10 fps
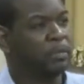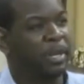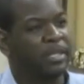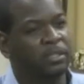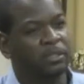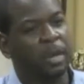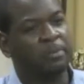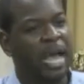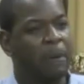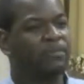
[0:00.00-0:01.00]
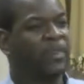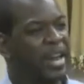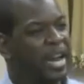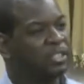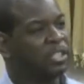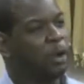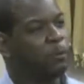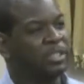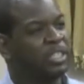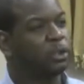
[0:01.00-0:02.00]
But sometimes we find ourselves
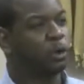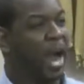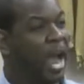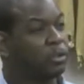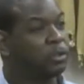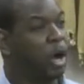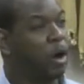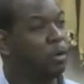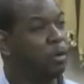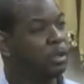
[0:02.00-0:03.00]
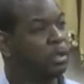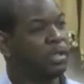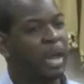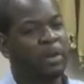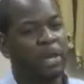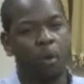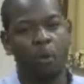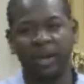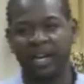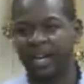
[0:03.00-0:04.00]
with these crowns on that we don't
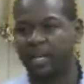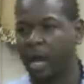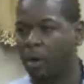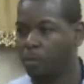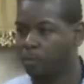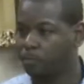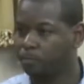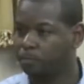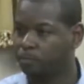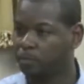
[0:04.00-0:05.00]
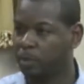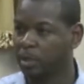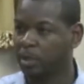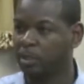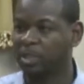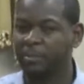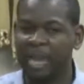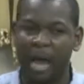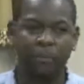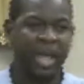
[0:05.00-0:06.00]
want to let go.
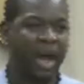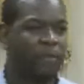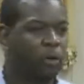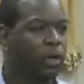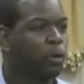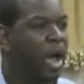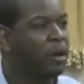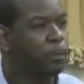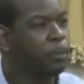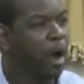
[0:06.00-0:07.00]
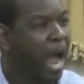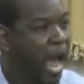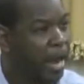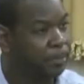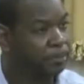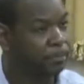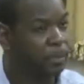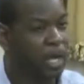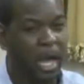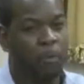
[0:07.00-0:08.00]
Sometimes we have on the crown of pride,
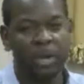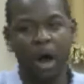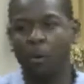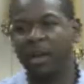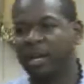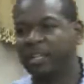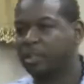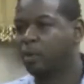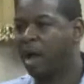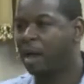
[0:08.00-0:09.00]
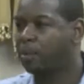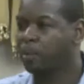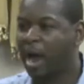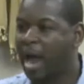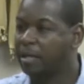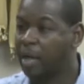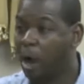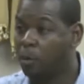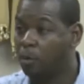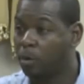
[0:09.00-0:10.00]
and we don't want to let the crown of pride go.